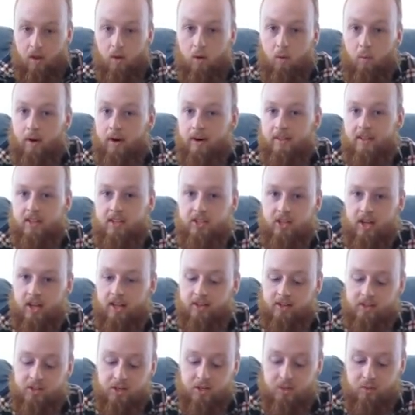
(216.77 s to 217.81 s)
One of the
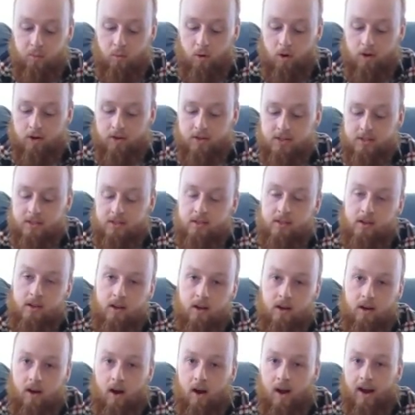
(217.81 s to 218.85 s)
challenges was
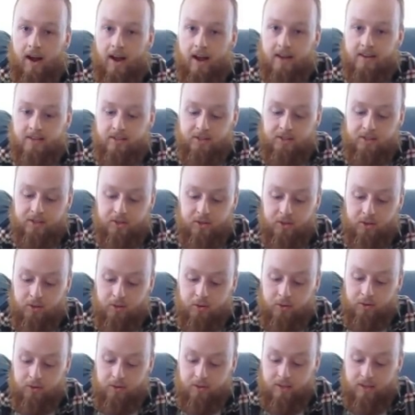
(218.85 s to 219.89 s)
I had to
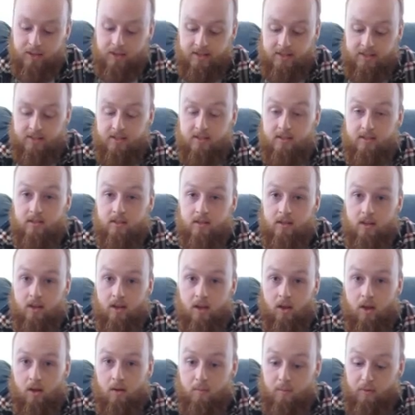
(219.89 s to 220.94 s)
do this
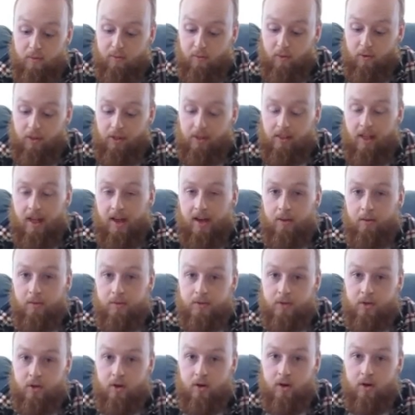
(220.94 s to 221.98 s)
before the lacquer
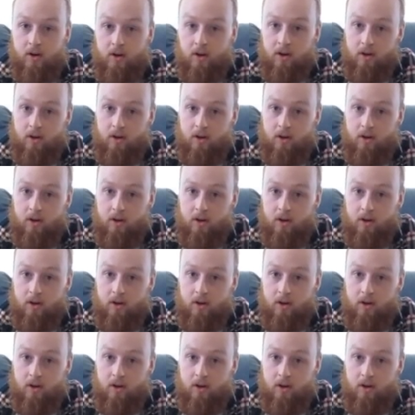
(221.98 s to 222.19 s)
was on.